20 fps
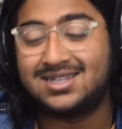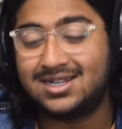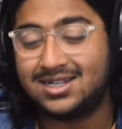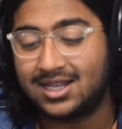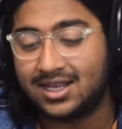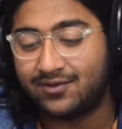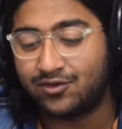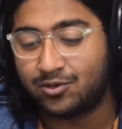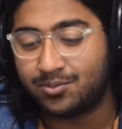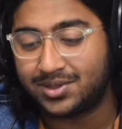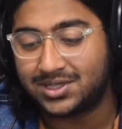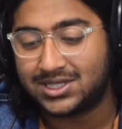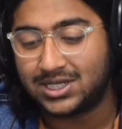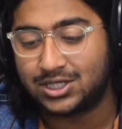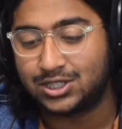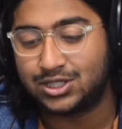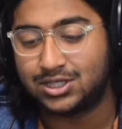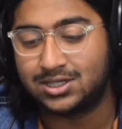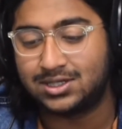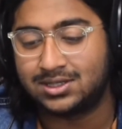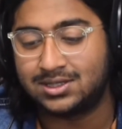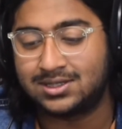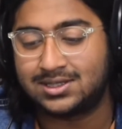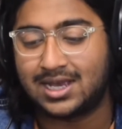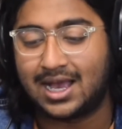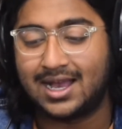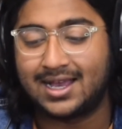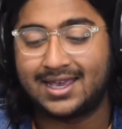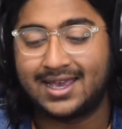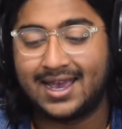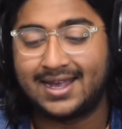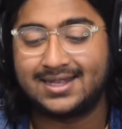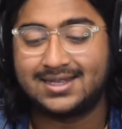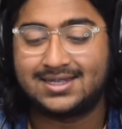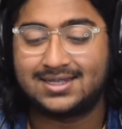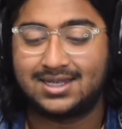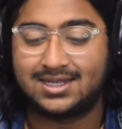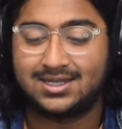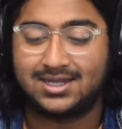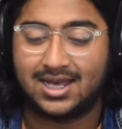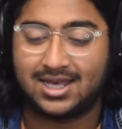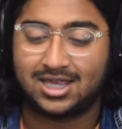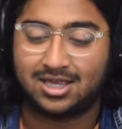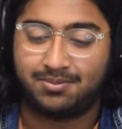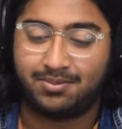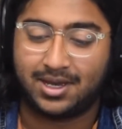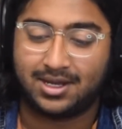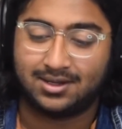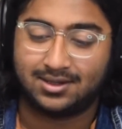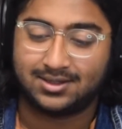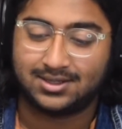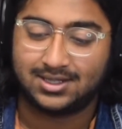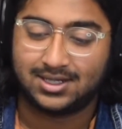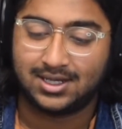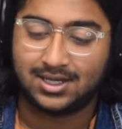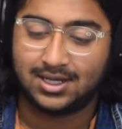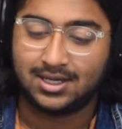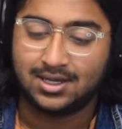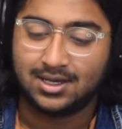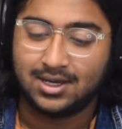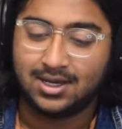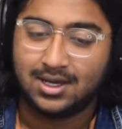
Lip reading: deliver petitions against the death penalty.